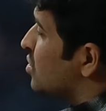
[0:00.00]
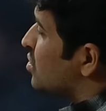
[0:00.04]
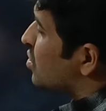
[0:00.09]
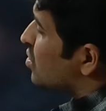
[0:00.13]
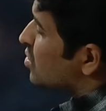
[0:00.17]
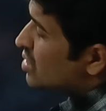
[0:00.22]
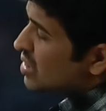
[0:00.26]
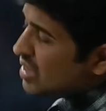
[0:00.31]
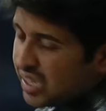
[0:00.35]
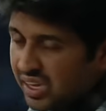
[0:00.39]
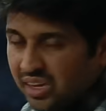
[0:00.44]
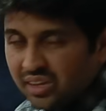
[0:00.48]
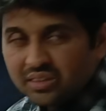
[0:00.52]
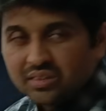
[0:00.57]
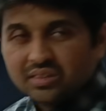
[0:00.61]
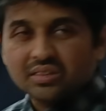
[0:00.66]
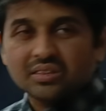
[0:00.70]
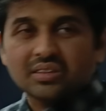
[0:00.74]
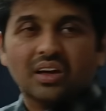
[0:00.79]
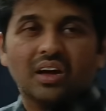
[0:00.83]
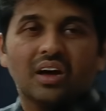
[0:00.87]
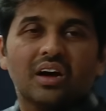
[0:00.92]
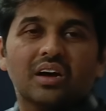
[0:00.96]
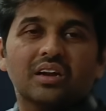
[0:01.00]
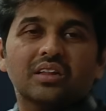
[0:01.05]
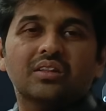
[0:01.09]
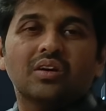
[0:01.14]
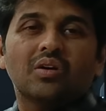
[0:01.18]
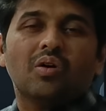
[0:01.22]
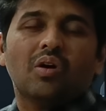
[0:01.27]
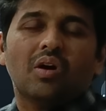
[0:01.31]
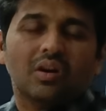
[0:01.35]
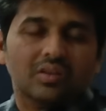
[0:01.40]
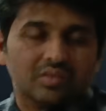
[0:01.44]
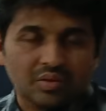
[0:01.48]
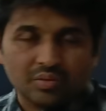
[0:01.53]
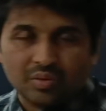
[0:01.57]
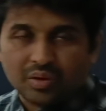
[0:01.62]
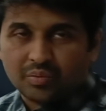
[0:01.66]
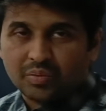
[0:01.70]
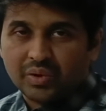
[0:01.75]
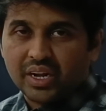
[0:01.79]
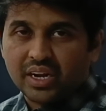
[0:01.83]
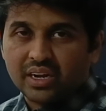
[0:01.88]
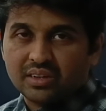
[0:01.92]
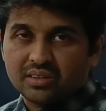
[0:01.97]
so these are the awesome
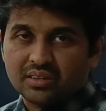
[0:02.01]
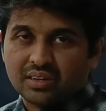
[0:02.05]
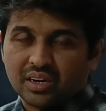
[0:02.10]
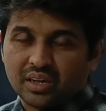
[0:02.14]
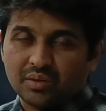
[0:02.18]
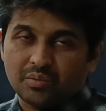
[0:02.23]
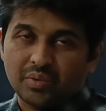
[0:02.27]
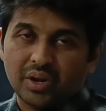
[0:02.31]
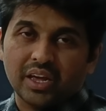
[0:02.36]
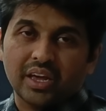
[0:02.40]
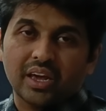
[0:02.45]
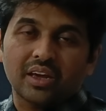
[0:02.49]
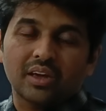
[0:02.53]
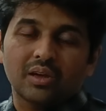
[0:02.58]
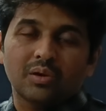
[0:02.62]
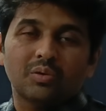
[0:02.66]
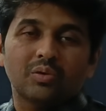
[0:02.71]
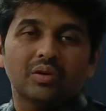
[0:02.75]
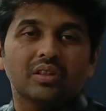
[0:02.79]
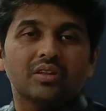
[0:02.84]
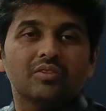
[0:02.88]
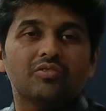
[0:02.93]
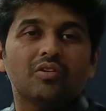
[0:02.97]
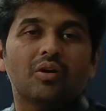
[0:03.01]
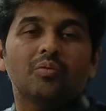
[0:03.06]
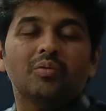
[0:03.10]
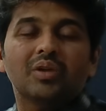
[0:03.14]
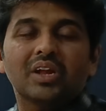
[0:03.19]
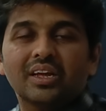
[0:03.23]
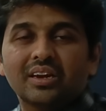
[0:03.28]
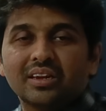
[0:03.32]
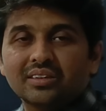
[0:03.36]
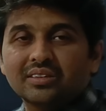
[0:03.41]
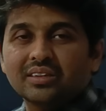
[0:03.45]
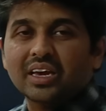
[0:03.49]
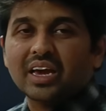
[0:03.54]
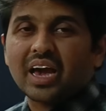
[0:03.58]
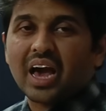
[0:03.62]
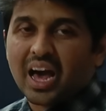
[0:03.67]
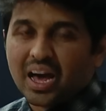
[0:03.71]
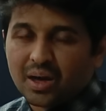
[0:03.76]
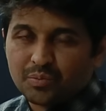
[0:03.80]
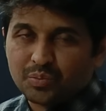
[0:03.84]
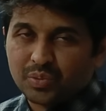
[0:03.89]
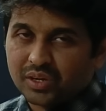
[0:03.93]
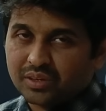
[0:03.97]
updates that I'm bringing you in the Formula Racing
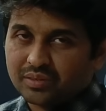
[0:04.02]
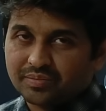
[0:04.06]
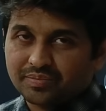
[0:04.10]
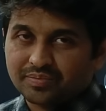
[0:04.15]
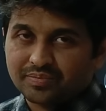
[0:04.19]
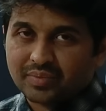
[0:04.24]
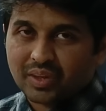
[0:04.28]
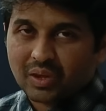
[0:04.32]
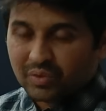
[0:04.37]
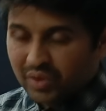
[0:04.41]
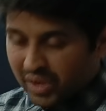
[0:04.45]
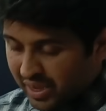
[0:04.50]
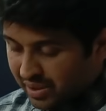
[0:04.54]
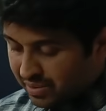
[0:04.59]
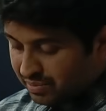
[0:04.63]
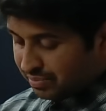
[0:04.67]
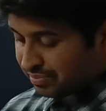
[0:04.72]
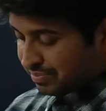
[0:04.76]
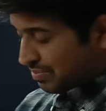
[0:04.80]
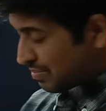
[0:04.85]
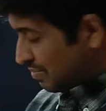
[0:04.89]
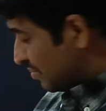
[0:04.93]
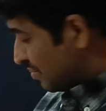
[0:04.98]
app. Okay,